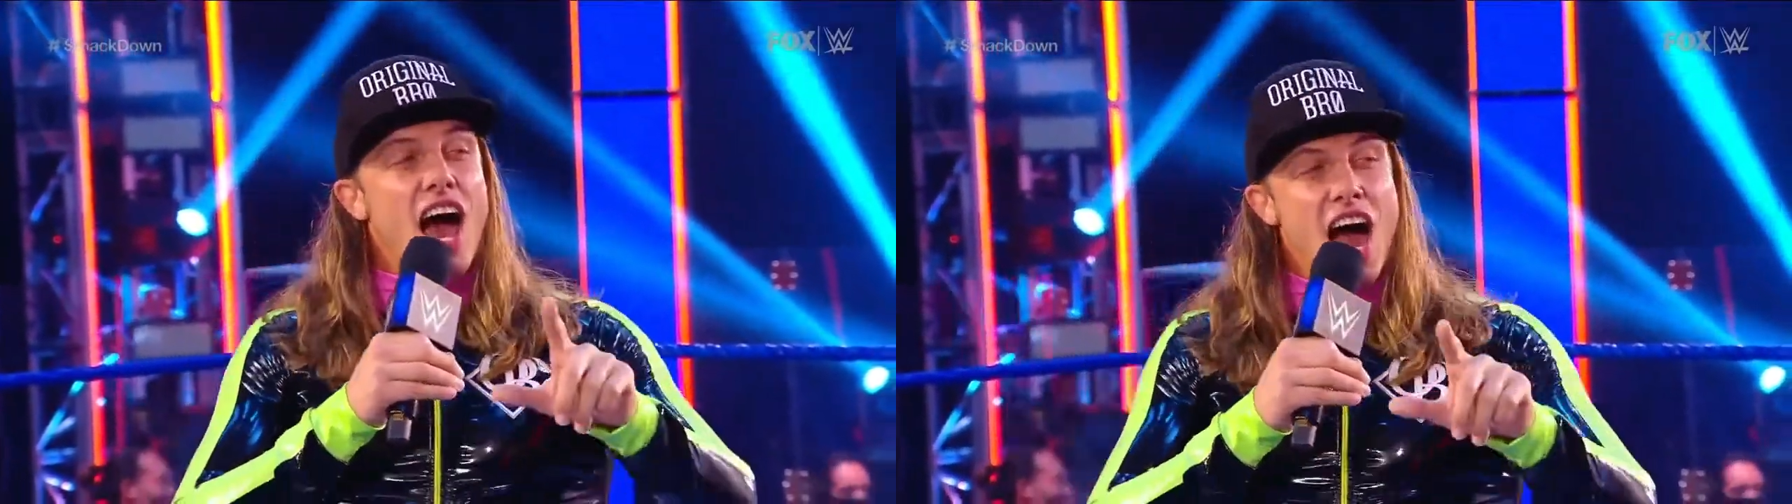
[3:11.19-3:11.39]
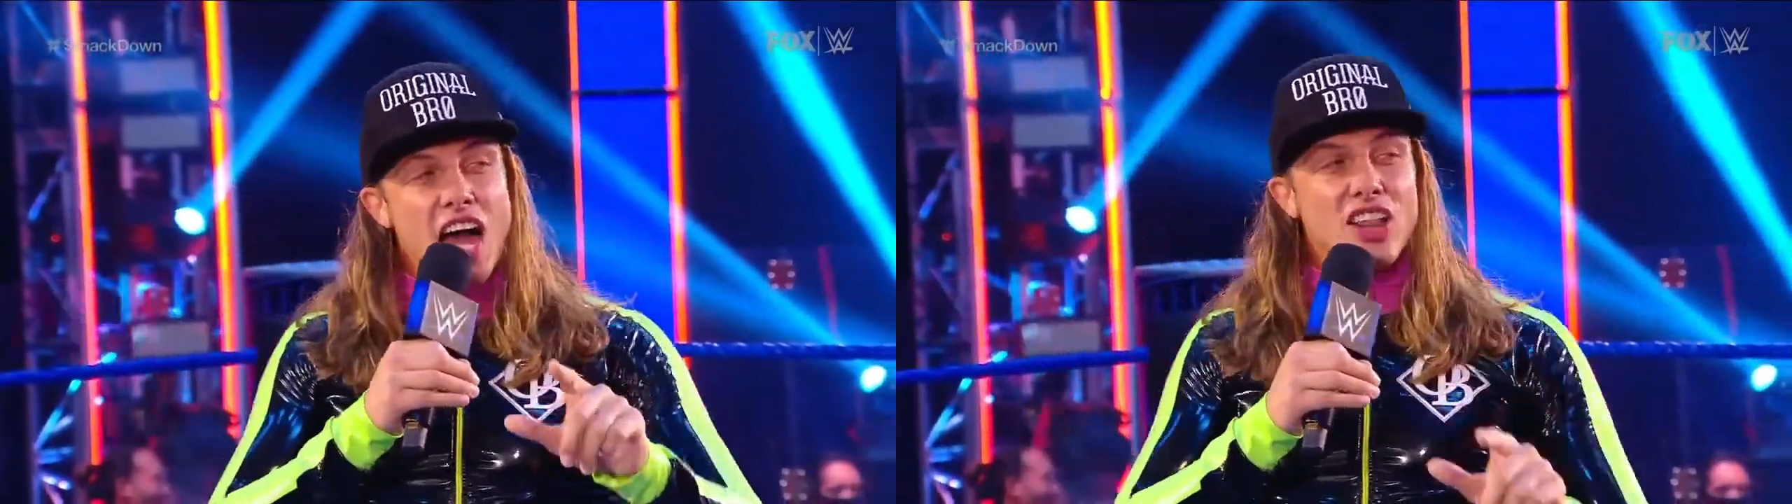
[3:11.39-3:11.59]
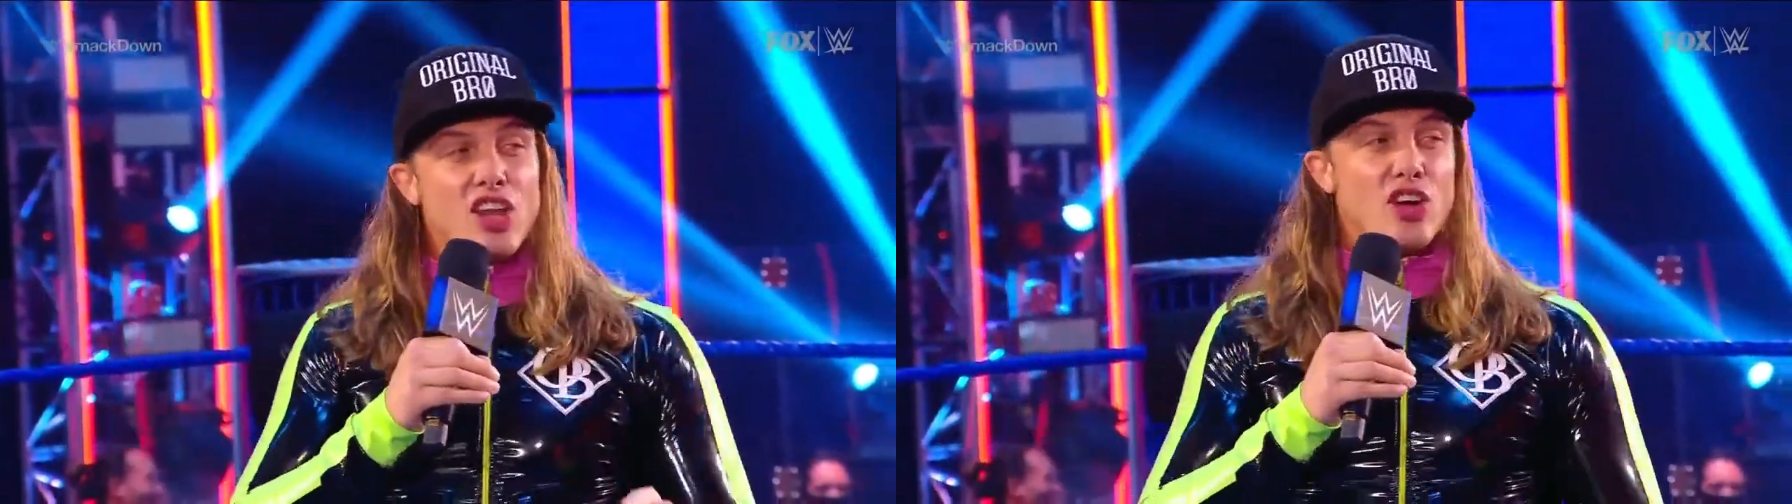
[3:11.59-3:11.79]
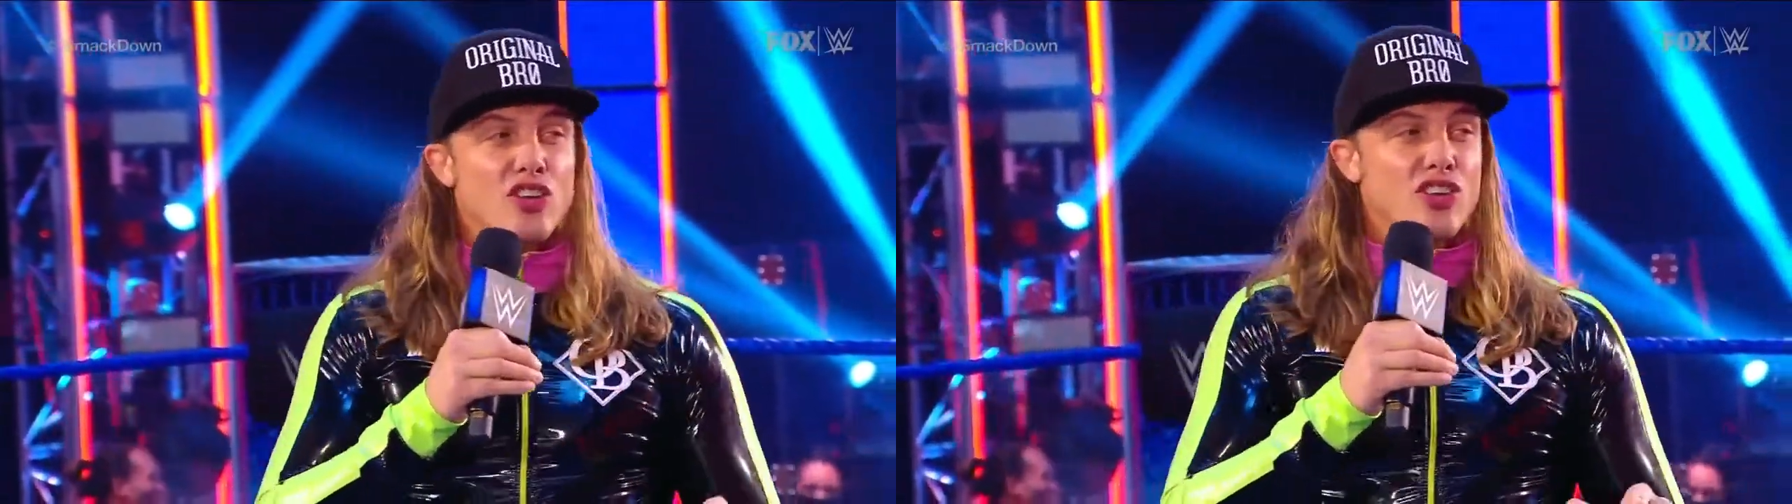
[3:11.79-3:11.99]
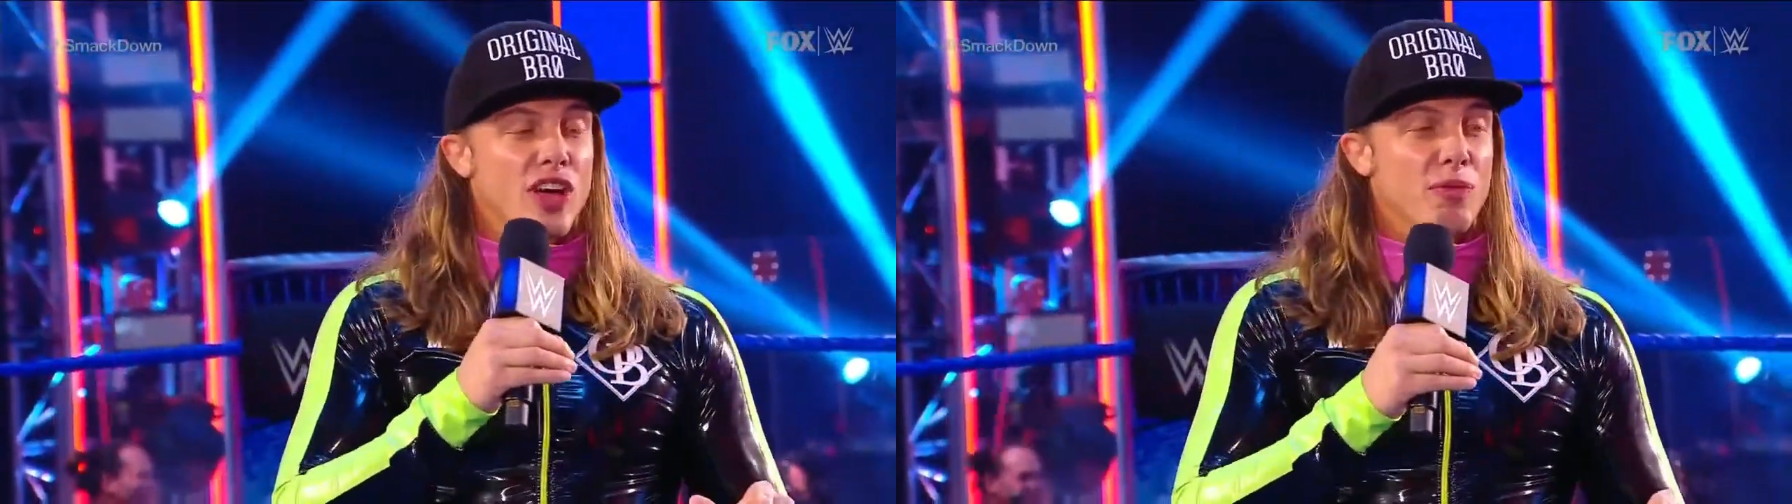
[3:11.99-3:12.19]
I learned
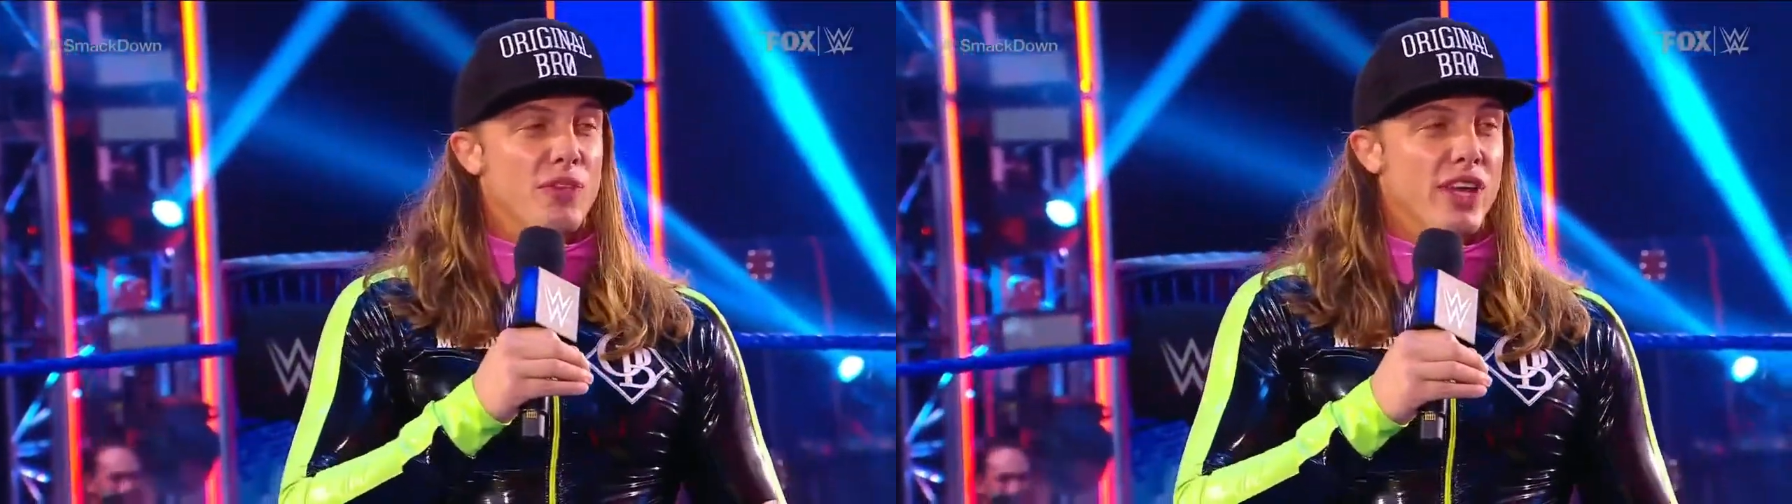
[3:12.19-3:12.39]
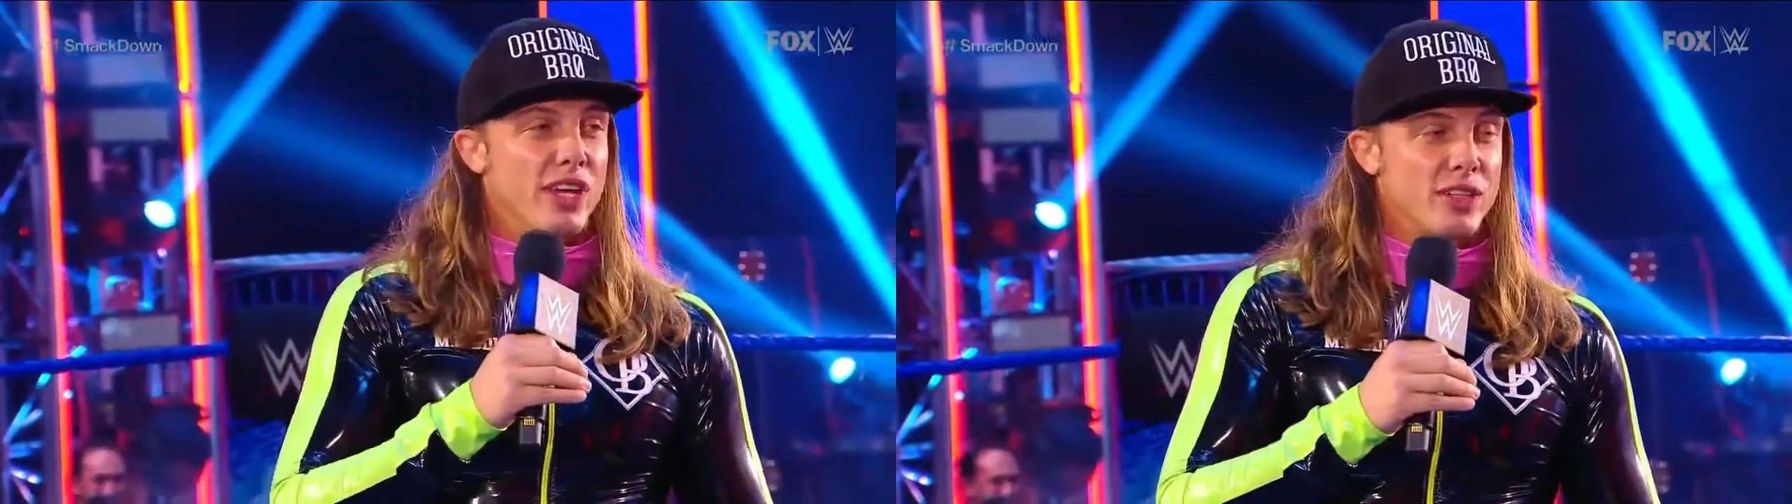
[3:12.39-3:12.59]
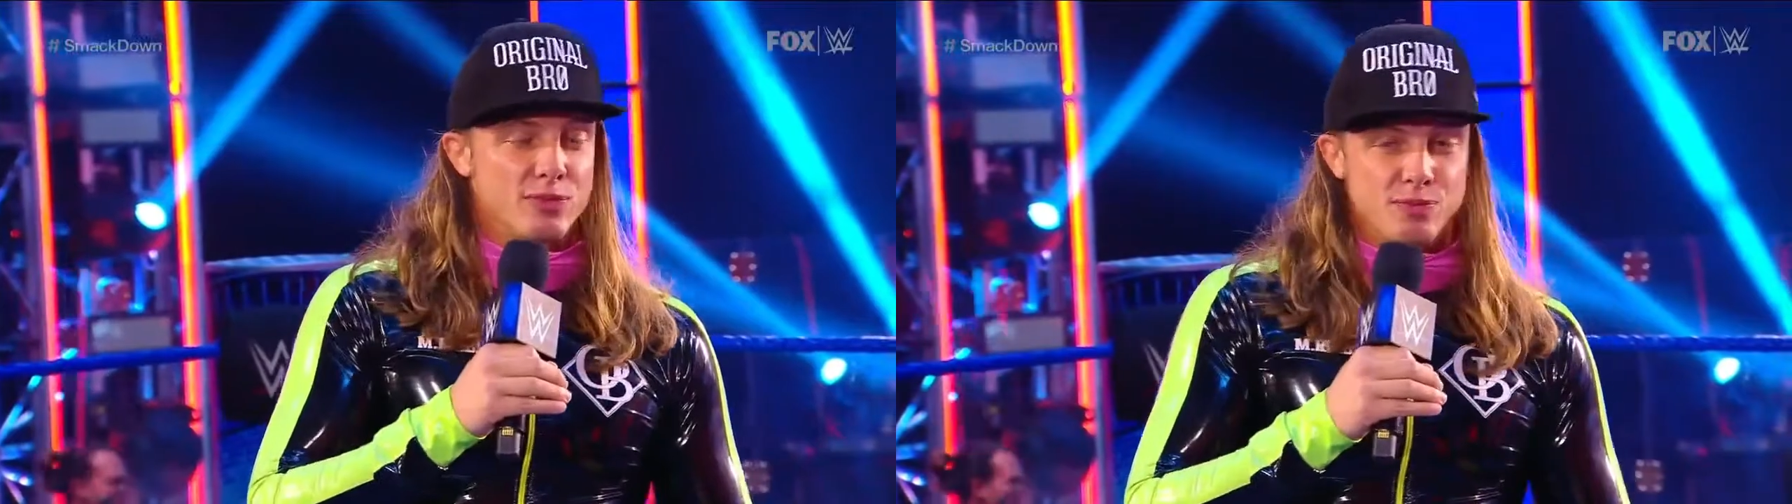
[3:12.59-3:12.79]
something.